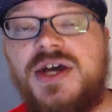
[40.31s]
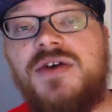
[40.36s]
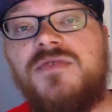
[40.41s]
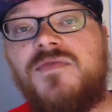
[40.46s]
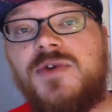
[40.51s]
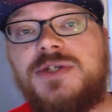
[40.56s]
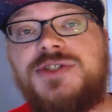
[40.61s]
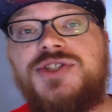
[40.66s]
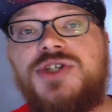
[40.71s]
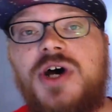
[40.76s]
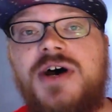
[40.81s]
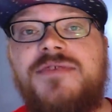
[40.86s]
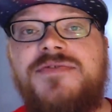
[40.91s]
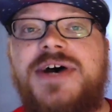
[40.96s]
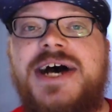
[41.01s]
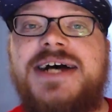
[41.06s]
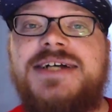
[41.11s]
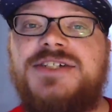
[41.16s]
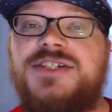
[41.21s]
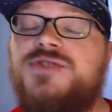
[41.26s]
First off,
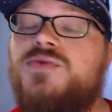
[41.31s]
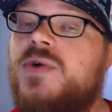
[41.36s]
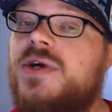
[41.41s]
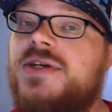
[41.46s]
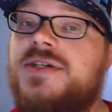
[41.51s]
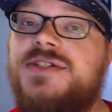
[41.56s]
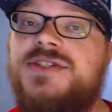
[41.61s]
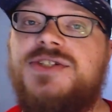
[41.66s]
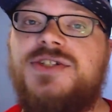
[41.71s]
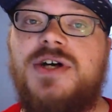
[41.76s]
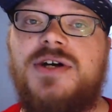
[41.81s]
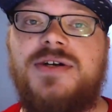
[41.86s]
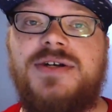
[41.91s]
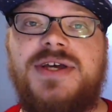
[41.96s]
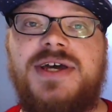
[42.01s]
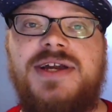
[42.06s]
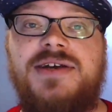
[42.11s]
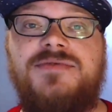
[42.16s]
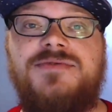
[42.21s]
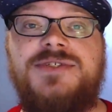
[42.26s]
I just wanted to start
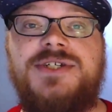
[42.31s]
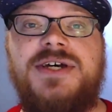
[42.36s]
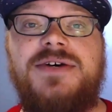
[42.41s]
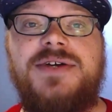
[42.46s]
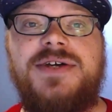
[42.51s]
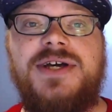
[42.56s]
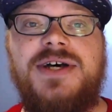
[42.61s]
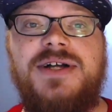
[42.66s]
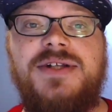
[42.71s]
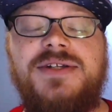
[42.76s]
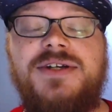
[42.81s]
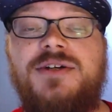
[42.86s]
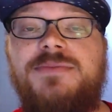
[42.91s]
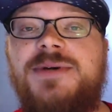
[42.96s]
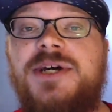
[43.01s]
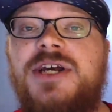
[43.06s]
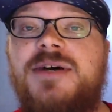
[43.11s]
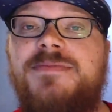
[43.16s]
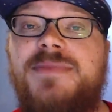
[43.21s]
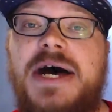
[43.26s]
kind of telling a little
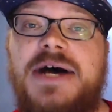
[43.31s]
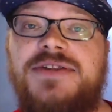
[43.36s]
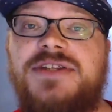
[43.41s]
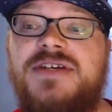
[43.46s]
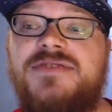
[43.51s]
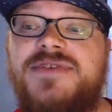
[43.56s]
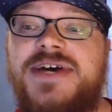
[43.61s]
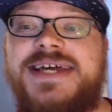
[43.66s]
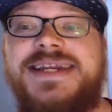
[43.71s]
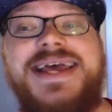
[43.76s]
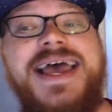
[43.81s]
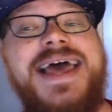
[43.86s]
bit about the event,